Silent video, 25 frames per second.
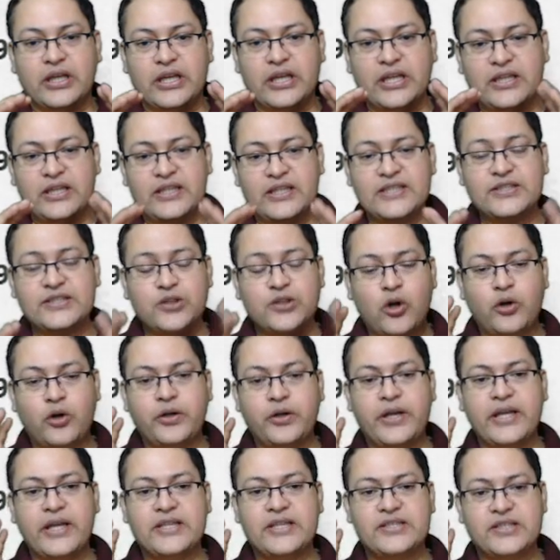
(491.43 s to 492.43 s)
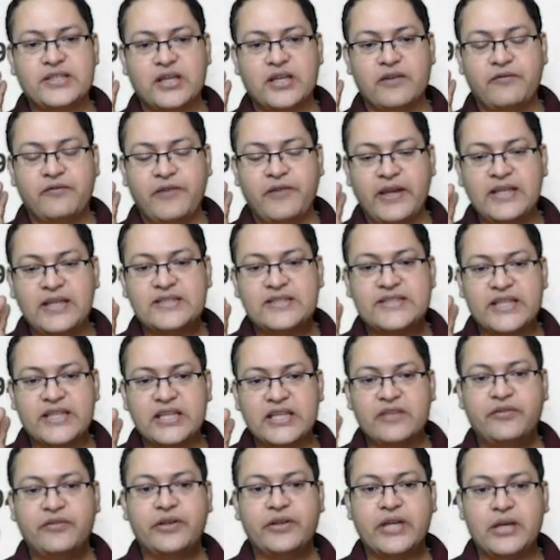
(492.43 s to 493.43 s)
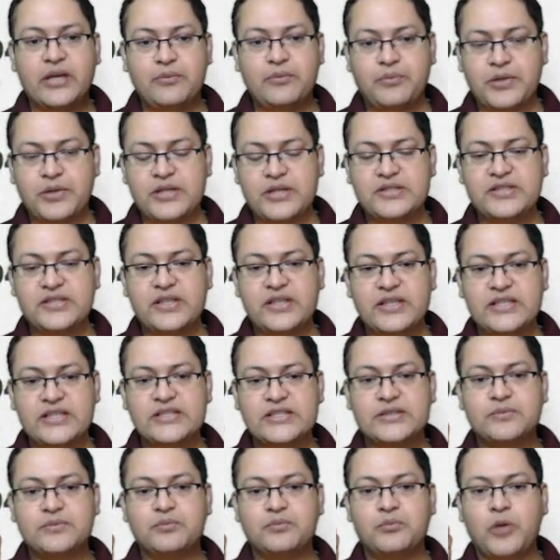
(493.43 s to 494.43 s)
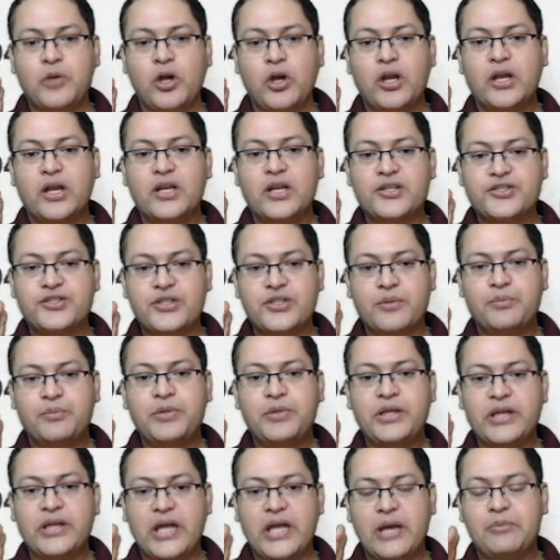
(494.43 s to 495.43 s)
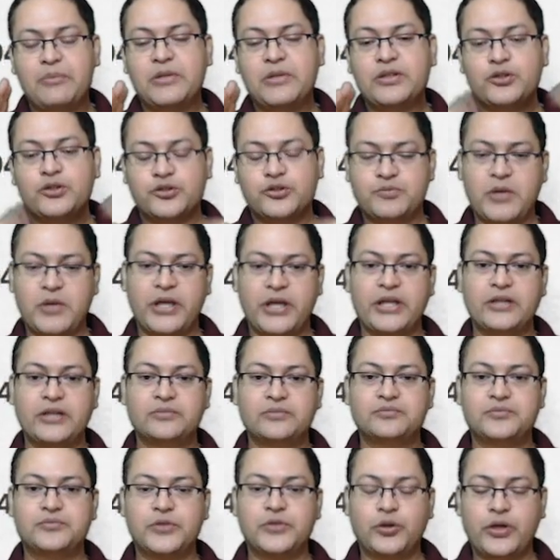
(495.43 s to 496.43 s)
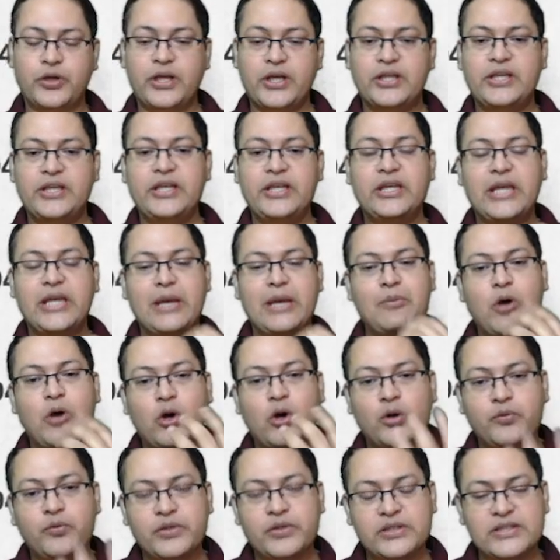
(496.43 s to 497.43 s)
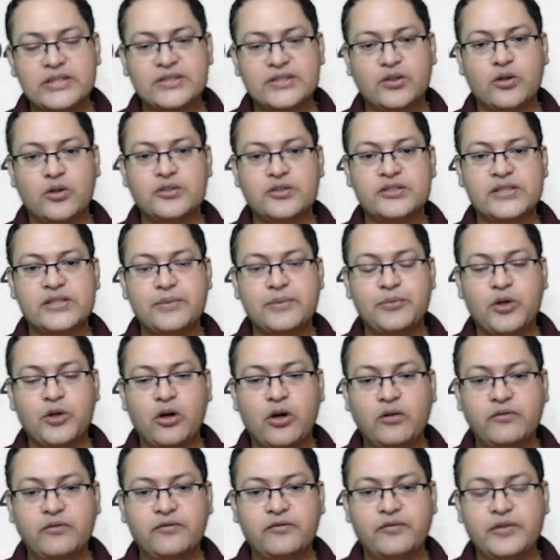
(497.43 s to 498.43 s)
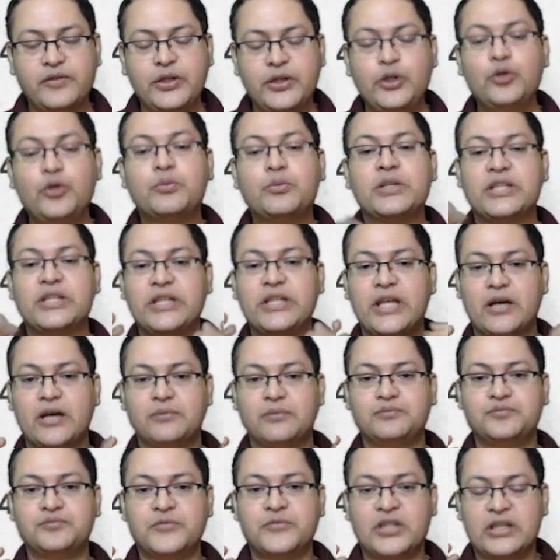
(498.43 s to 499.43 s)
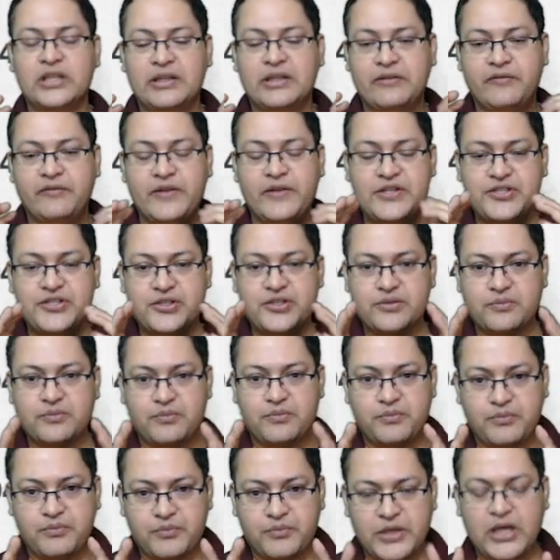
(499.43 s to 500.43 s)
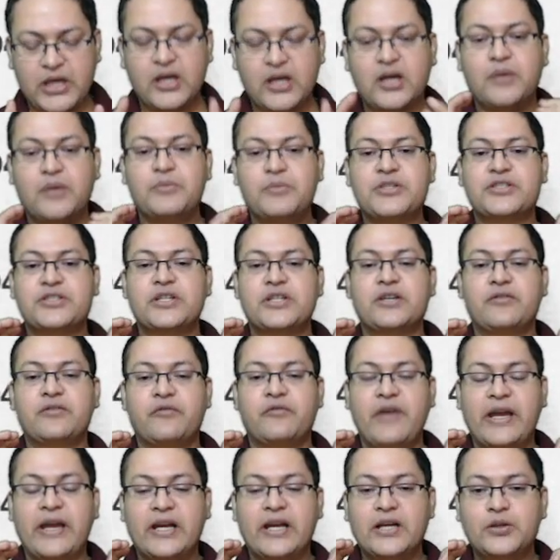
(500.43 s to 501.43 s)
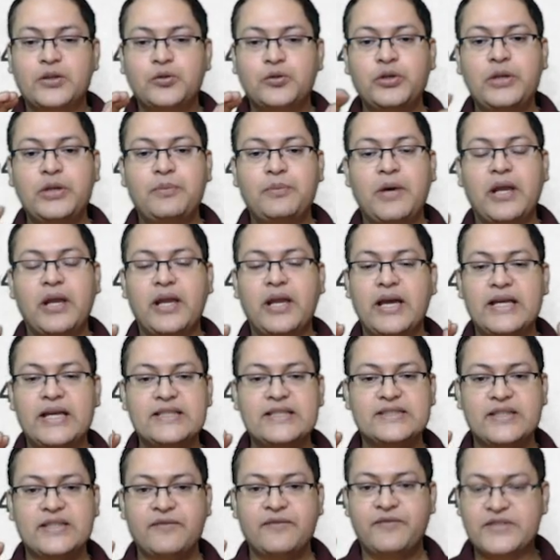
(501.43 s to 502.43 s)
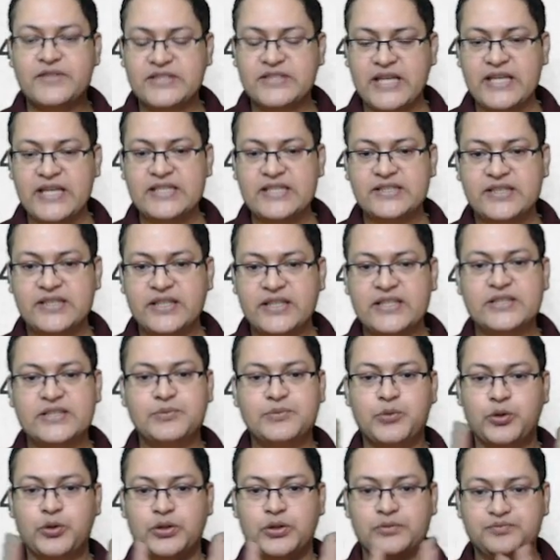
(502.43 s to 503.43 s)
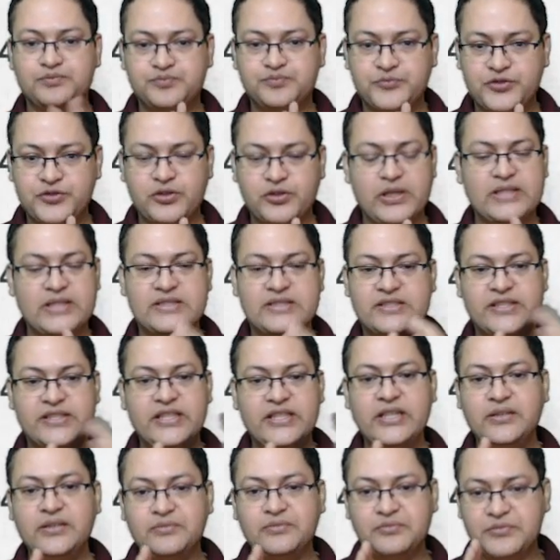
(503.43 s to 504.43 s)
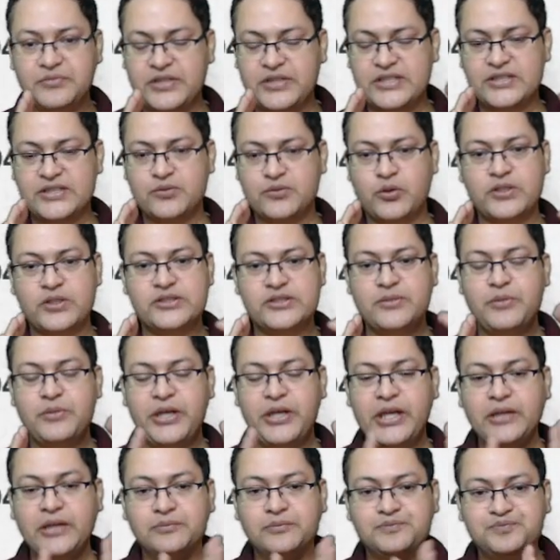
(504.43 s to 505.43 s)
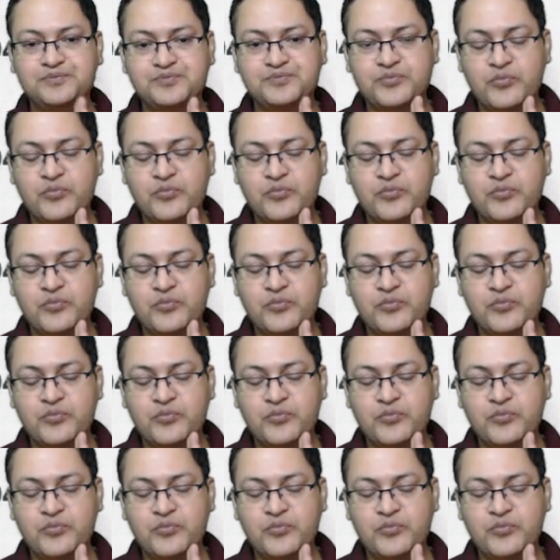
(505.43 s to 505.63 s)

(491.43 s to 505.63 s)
in this context, a very significant person is Maulana Shabbir Ahmad Usmani. Okay, he came out with this concept of New Medina, which Mr. Venkat Dhulipala has emphasized in his book. So, let's see this. What is the meaning?